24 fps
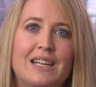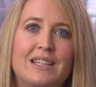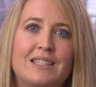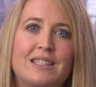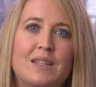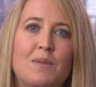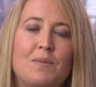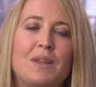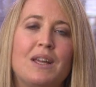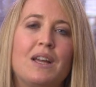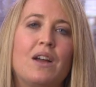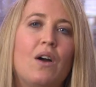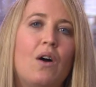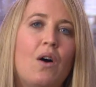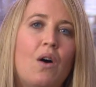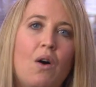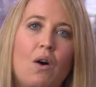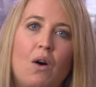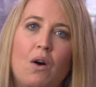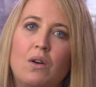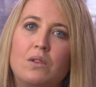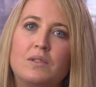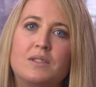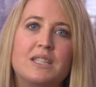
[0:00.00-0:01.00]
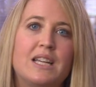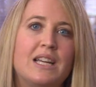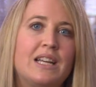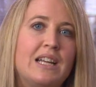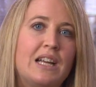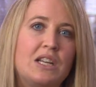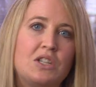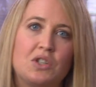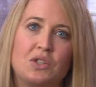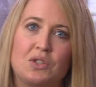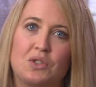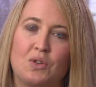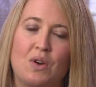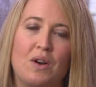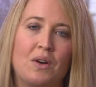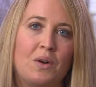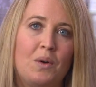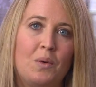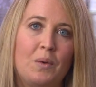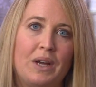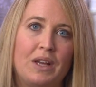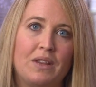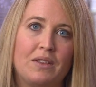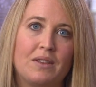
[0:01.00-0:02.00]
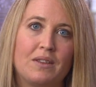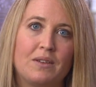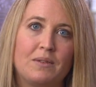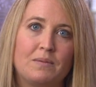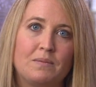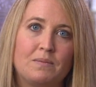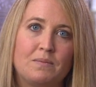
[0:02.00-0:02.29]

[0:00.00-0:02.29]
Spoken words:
is something all teenagers struggle with.